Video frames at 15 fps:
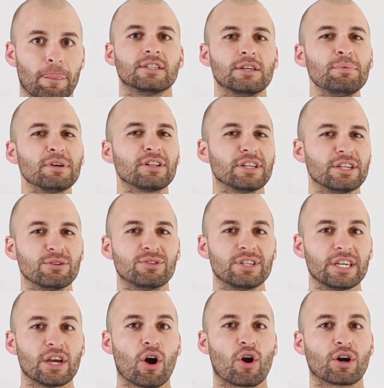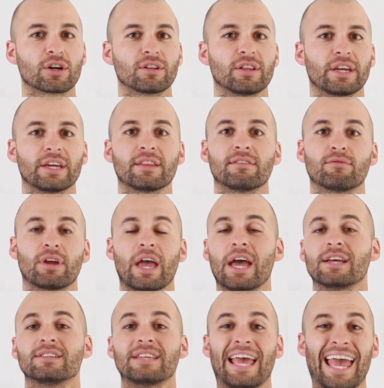Typically you see arc length
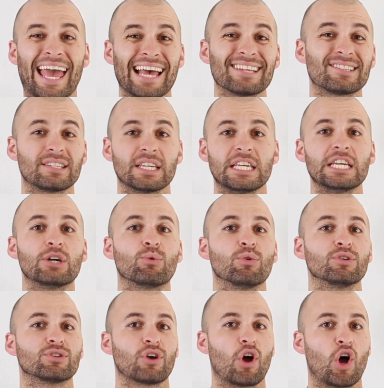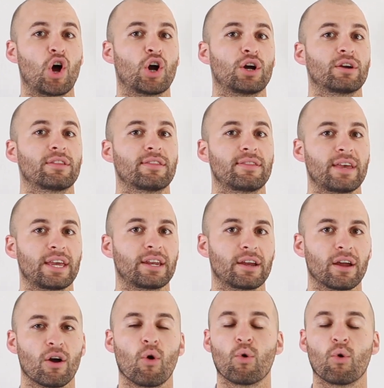as S equals r theta,